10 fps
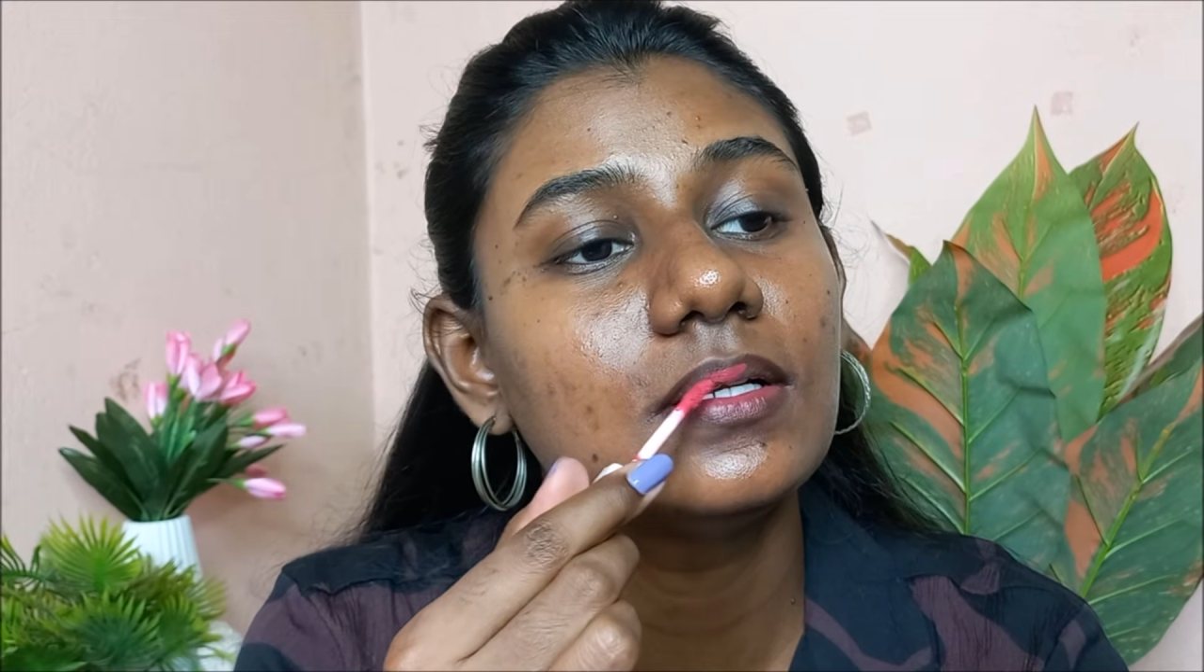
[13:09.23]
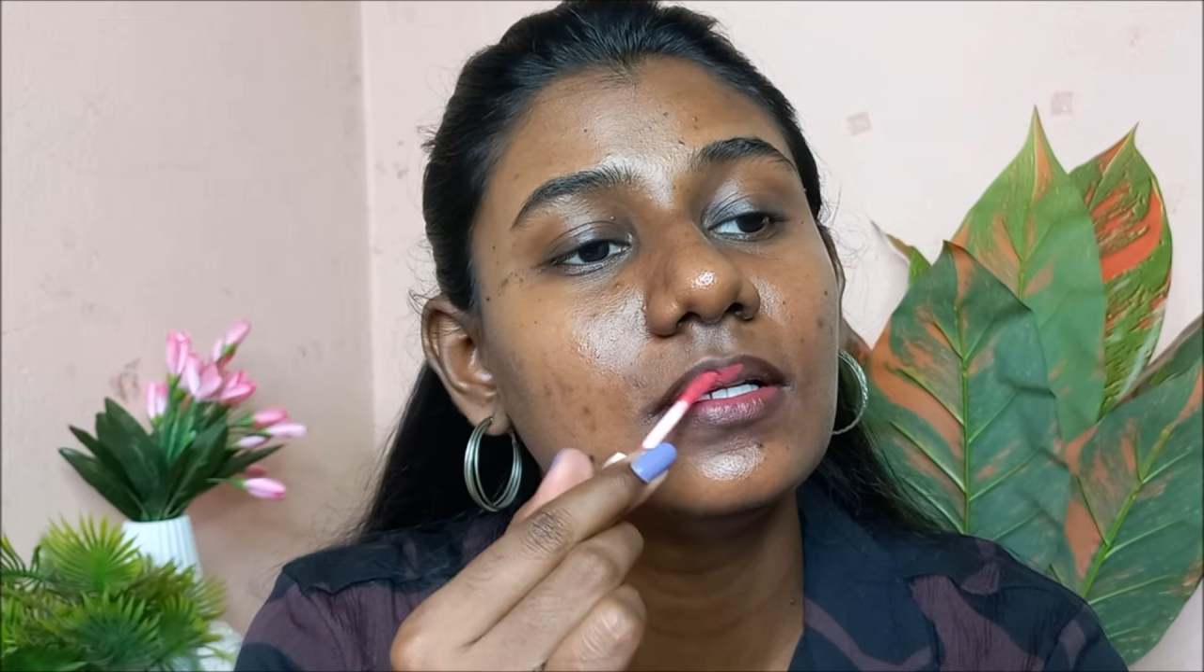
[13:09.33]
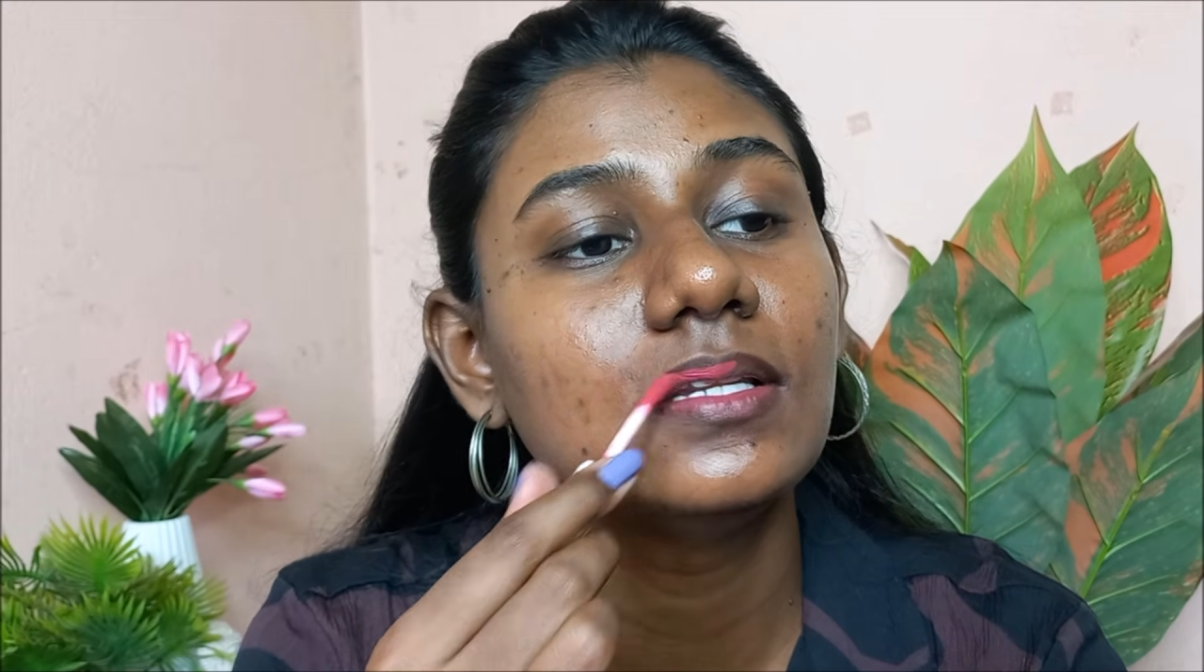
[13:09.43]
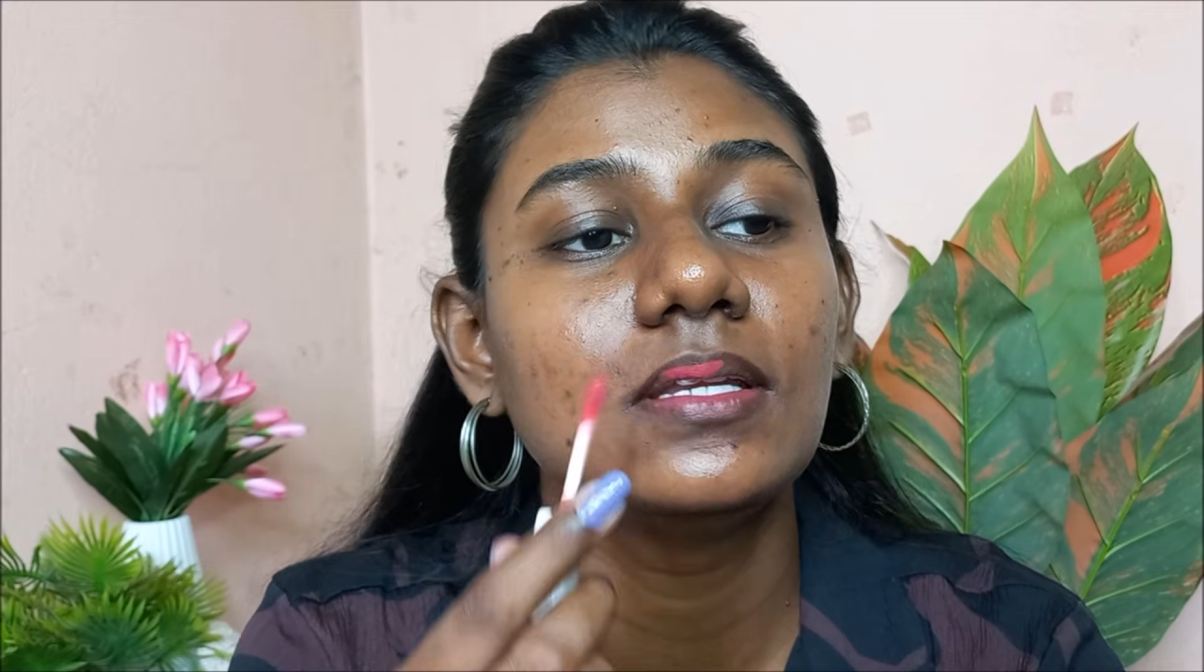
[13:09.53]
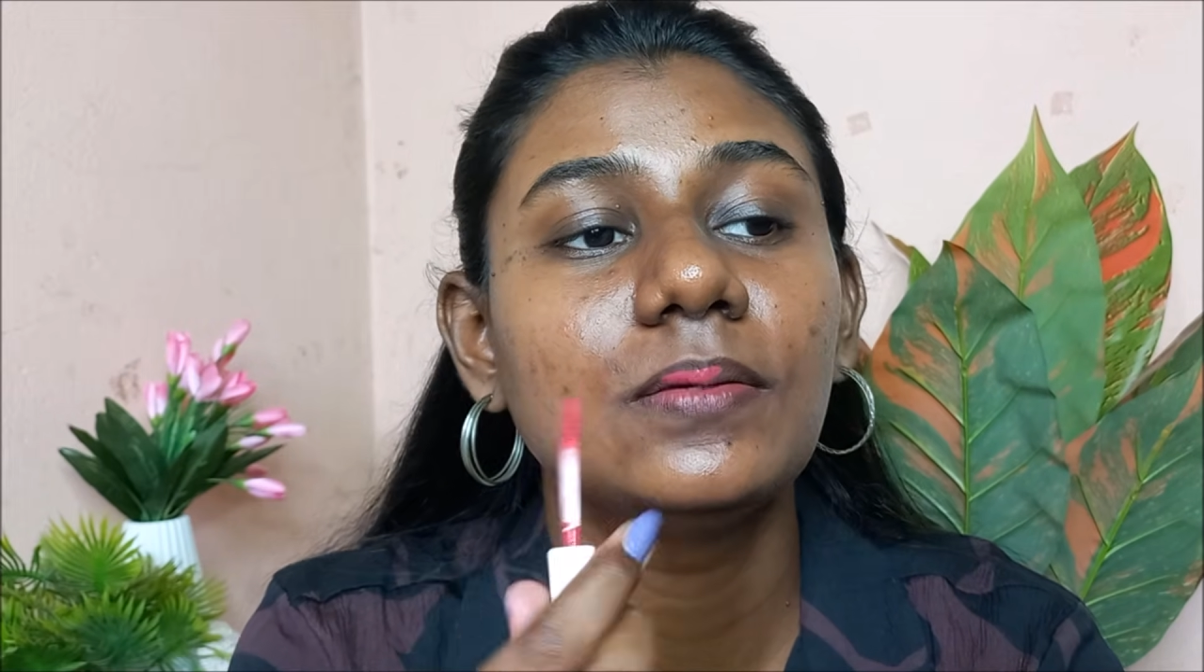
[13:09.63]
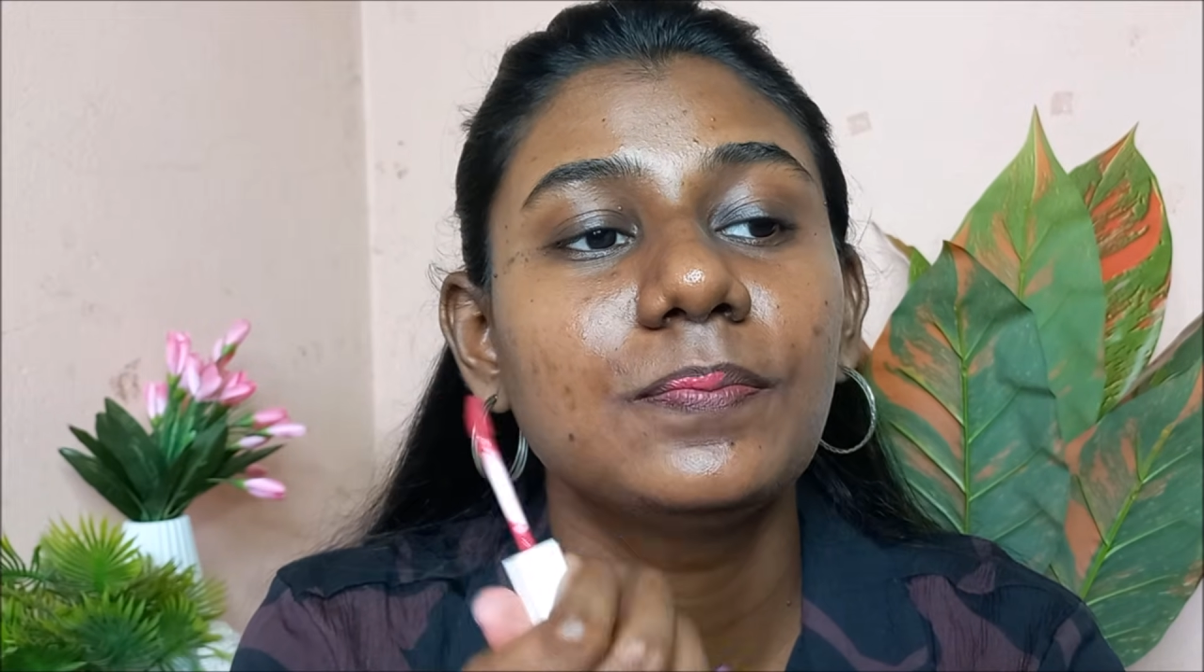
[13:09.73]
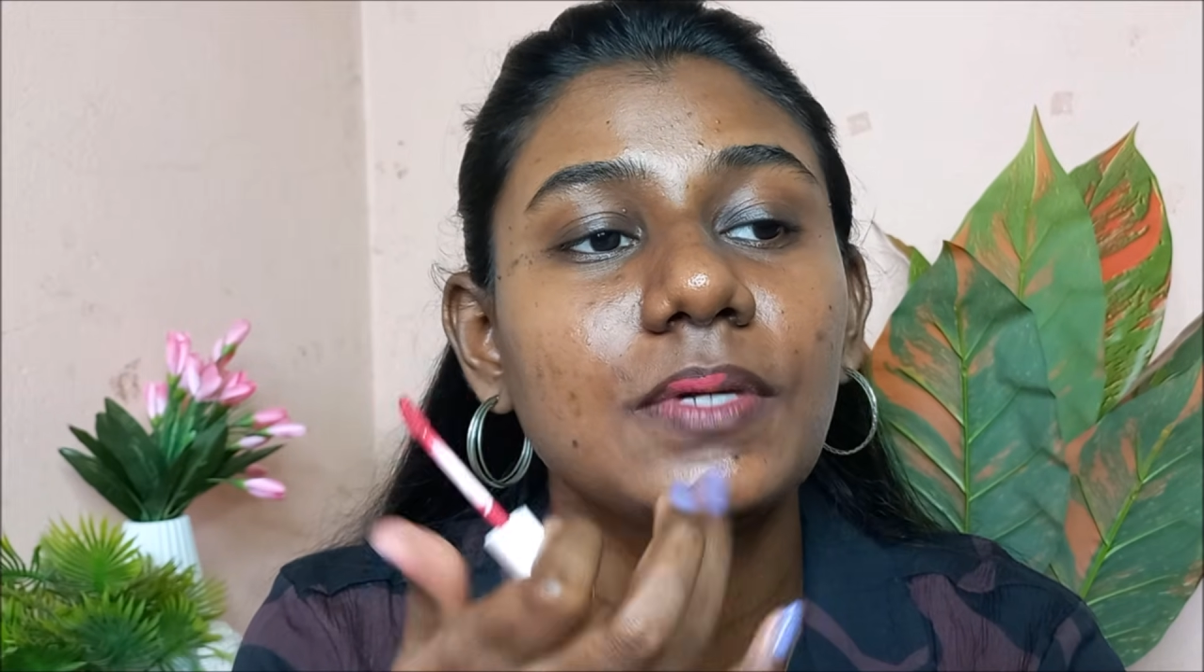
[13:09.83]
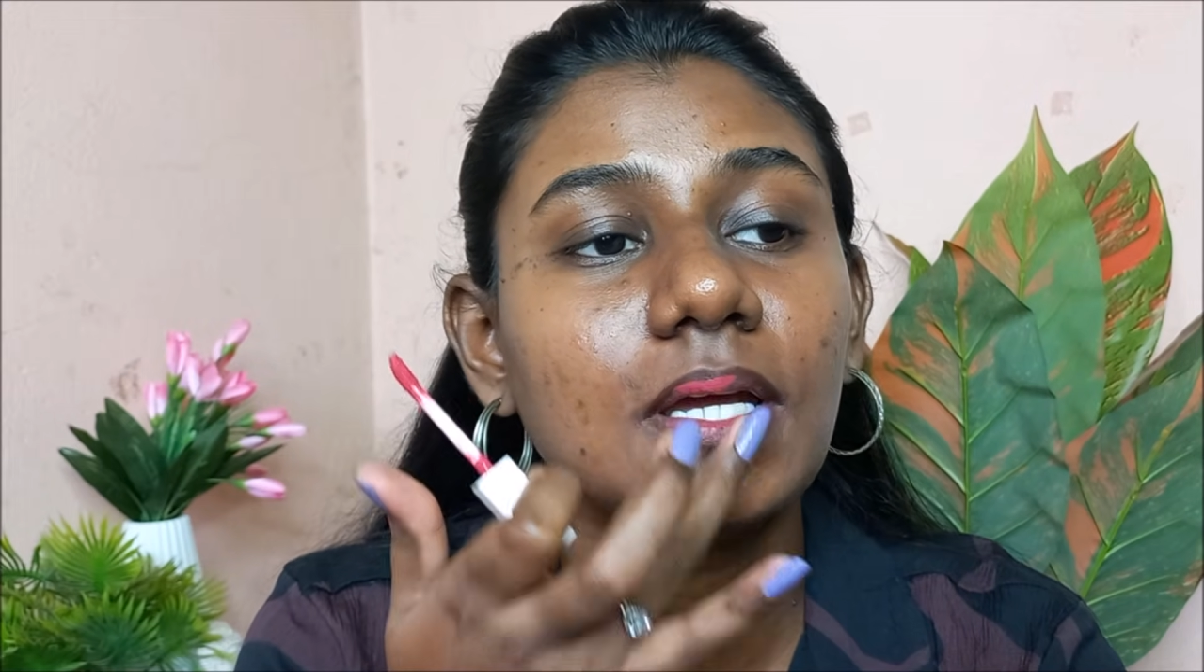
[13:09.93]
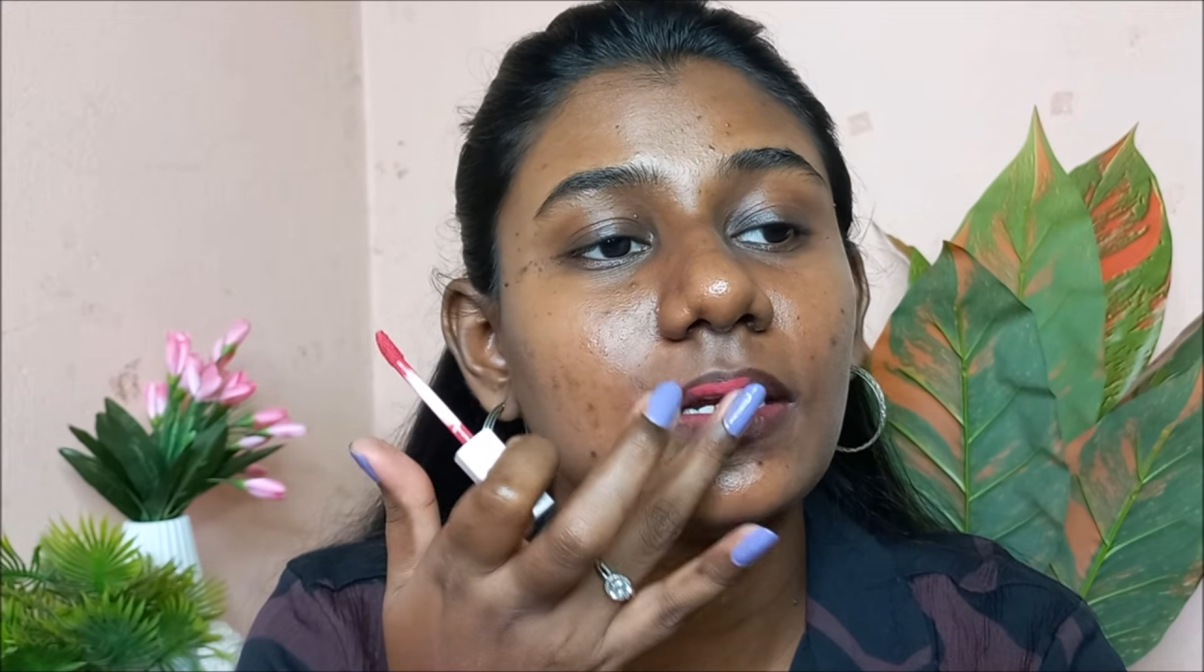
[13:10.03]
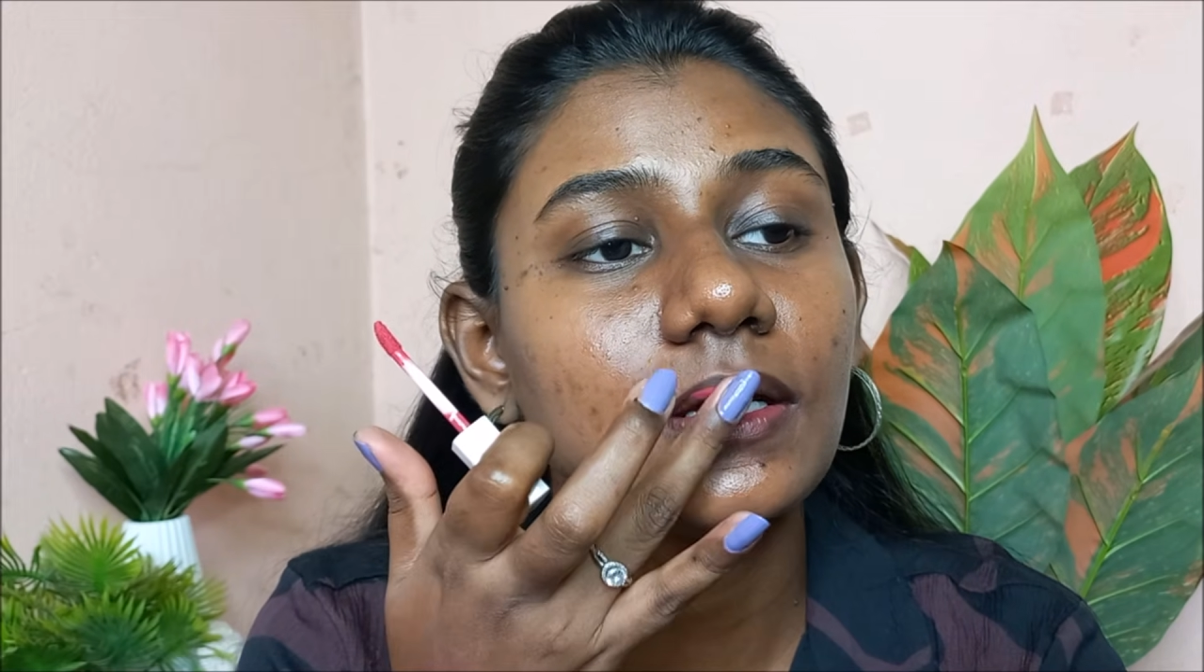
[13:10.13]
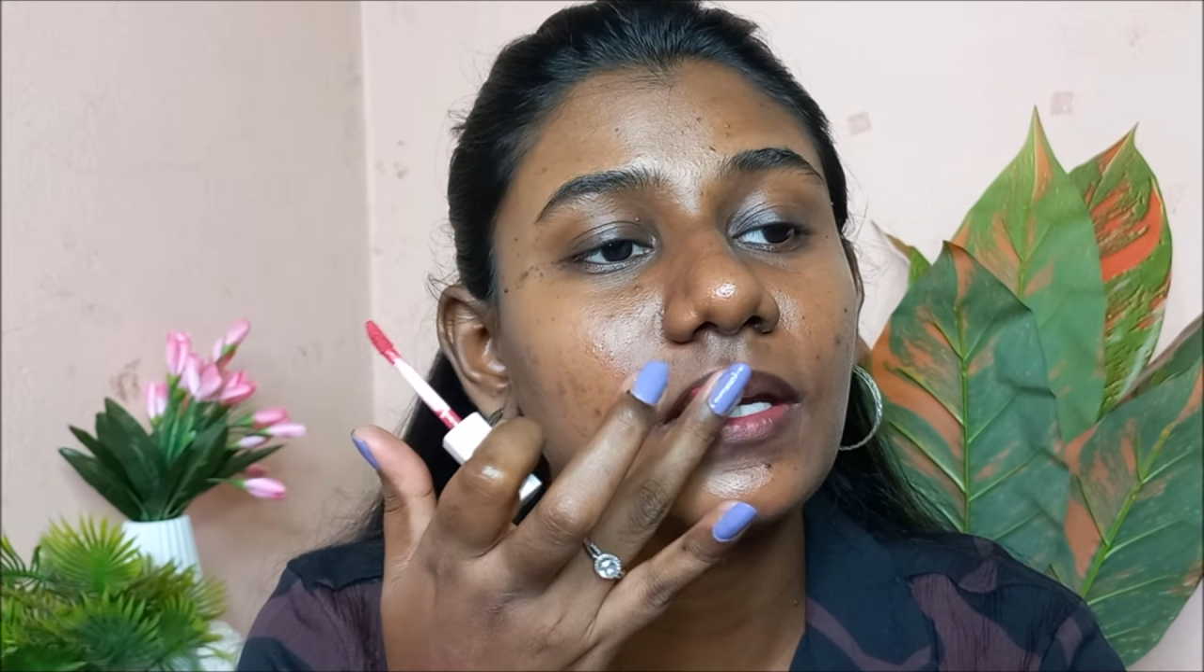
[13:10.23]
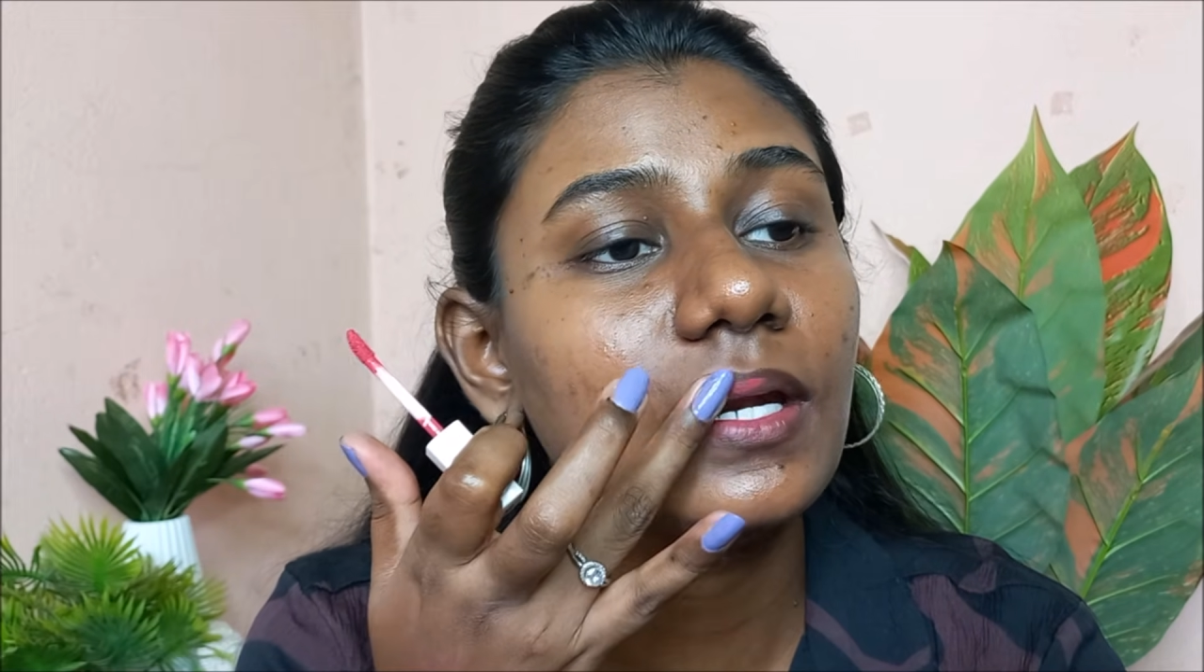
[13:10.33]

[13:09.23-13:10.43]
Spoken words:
lip liner